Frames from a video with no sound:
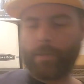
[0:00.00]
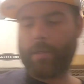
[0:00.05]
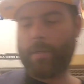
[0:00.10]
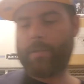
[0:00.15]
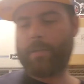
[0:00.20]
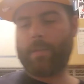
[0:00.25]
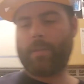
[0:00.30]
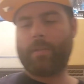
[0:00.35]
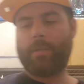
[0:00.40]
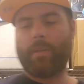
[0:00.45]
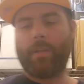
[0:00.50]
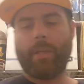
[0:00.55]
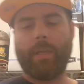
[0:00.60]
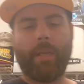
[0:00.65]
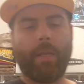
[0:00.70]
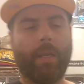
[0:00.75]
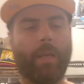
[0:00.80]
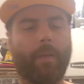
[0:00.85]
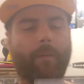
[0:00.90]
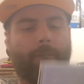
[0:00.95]
Justice
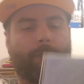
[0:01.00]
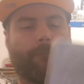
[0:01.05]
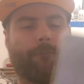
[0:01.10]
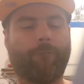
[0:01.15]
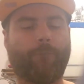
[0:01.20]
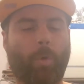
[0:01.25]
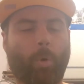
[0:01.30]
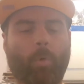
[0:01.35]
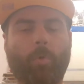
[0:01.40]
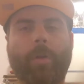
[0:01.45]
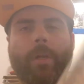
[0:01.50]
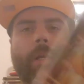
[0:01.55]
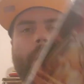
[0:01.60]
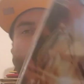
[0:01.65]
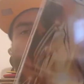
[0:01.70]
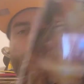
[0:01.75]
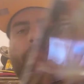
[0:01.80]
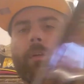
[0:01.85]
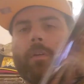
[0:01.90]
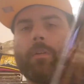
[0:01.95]
League
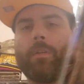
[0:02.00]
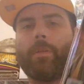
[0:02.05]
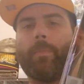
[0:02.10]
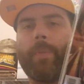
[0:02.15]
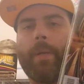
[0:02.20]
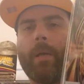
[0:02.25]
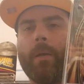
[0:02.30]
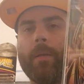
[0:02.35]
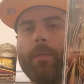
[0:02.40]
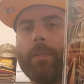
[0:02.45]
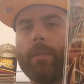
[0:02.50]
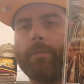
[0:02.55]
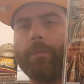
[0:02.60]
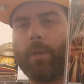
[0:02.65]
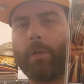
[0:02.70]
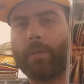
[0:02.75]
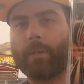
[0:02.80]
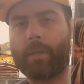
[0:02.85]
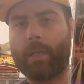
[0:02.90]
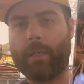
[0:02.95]
40, first appearance of
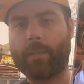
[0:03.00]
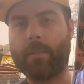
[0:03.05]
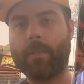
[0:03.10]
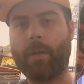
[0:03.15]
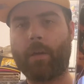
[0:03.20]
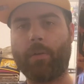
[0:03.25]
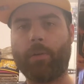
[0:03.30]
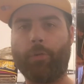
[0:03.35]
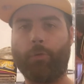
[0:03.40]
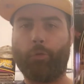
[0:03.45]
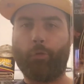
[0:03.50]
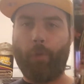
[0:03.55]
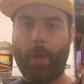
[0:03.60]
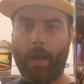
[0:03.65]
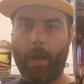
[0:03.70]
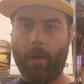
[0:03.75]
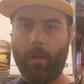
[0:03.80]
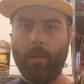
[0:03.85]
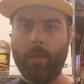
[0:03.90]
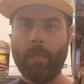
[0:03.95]
Darkseid's daughter
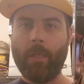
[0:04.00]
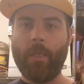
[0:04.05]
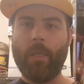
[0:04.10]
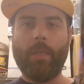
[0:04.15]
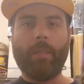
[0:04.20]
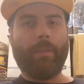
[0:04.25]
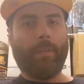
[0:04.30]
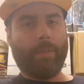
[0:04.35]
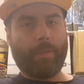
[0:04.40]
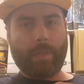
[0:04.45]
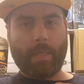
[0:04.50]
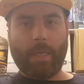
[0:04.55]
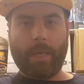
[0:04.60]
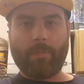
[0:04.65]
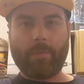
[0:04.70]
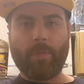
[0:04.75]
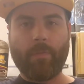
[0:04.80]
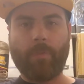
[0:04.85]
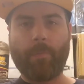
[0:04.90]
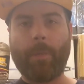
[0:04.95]
Grail. This could
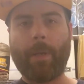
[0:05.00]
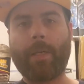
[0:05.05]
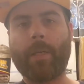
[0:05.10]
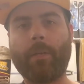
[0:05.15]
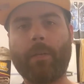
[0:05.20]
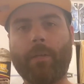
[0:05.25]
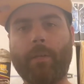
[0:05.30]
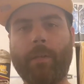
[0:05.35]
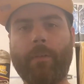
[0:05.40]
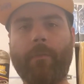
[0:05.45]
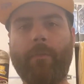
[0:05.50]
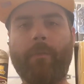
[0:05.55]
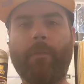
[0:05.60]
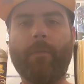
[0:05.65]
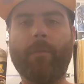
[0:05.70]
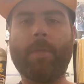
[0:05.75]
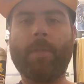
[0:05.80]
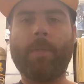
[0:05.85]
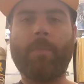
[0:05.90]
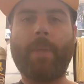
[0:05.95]
have some
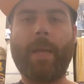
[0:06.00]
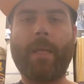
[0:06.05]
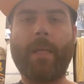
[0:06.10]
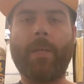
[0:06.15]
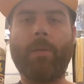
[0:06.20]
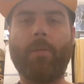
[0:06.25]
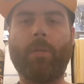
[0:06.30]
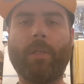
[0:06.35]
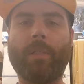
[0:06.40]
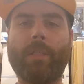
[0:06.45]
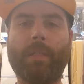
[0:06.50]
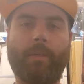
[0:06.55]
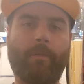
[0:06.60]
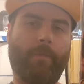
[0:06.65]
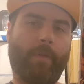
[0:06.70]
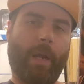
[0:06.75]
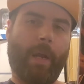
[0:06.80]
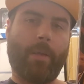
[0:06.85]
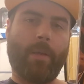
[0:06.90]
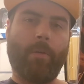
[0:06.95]
speculative
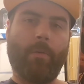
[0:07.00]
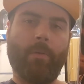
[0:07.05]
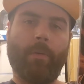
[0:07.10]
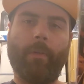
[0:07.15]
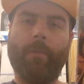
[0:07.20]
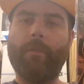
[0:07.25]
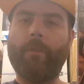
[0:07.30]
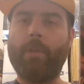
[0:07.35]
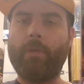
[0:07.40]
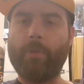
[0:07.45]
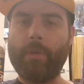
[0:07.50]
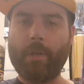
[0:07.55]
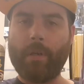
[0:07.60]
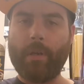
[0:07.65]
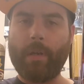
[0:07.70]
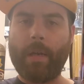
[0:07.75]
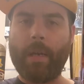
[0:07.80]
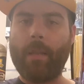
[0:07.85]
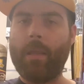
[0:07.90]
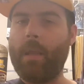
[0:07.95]
value in the
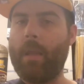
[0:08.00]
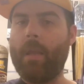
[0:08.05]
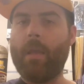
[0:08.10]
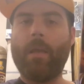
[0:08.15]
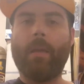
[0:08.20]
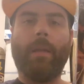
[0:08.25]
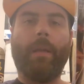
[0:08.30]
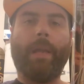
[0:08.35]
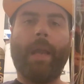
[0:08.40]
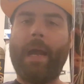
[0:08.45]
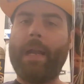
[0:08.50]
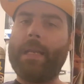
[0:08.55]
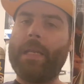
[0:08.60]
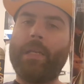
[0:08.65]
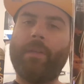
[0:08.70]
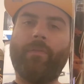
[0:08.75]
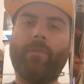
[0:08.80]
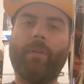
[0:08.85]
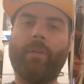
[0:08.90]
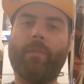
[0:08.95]
future. Not
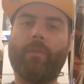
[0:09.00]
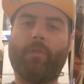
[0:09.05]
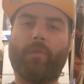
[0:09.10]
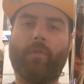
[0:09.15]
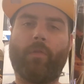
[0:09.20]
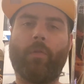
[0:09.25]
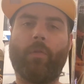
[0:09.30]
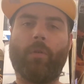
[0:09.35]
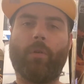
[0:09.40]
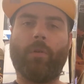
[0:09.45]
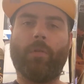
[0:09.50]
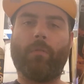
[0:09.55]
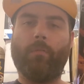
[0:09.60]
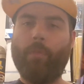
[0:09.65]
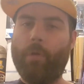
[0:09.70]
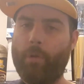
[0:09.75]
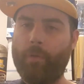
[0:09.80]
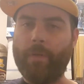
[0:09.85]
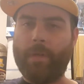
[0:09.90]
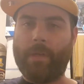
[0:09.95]
even for
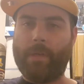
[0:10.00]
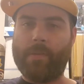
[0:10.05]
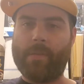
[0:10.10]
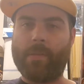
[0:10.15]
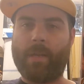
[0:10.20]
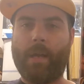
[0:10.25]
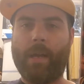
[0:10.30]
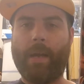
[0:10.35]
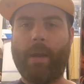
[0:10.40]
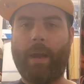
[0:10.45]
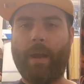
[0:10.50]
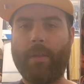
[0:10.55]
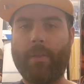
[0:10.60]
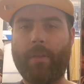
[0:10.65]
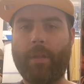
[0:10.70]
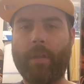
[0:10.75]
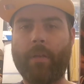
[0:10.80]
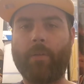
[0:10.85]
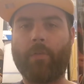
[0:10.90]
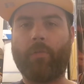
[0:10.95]
movies. I
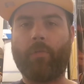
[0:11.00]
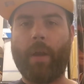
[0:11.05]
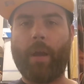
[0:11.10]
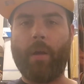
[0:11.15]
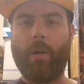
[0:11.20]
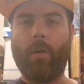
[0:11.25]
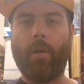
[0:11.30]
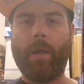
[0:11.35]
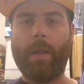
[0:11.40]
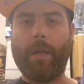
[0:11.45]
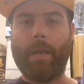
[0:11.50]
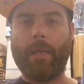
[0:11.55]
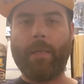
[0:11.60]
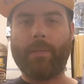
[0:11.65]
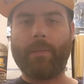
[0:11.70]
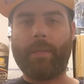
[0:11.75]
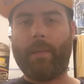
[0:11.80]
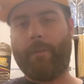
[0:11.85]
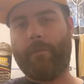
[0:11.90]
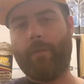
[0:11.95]
think Grail
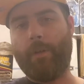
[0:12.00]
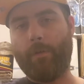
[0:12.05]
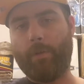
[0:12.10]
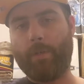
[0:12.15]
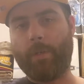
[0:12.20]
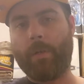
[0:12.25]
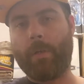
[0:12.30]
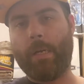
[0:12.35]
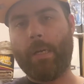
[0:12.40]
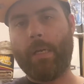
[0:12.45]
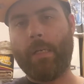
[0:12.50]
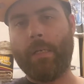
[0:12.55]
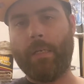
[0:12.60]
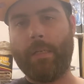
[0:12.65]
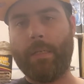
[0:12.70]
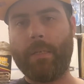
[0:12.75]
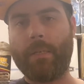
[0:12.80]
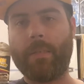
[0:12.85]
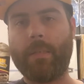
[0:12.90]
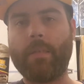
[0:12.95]
has a future in
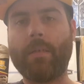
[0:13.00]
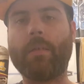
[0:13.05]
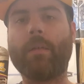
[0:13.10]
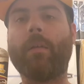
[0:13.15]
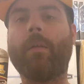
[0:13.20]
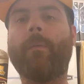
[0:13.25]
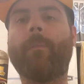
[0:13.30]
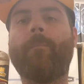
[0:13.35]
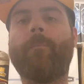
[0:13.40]
DC.